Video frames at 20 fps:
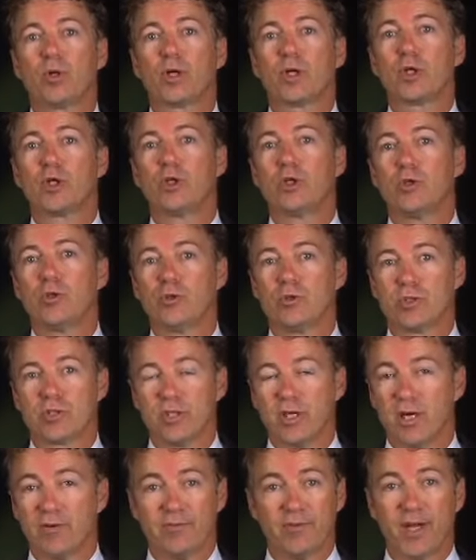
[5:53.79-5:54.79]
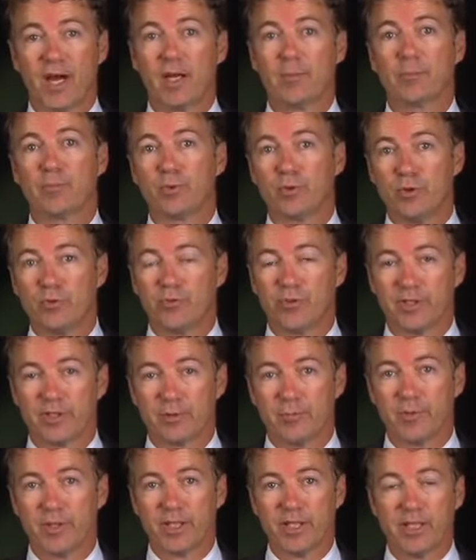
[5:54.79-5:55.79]
accused of, not proven
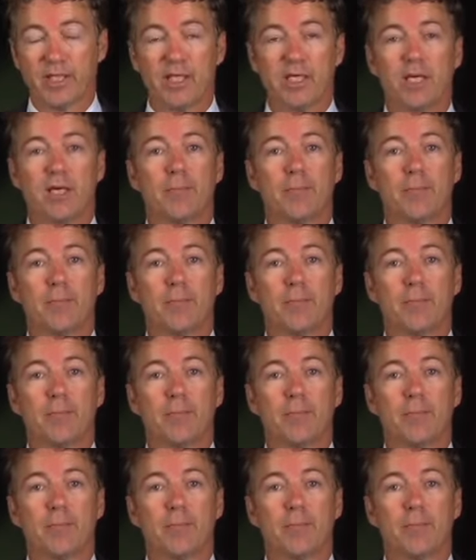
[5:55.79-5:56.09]
to be,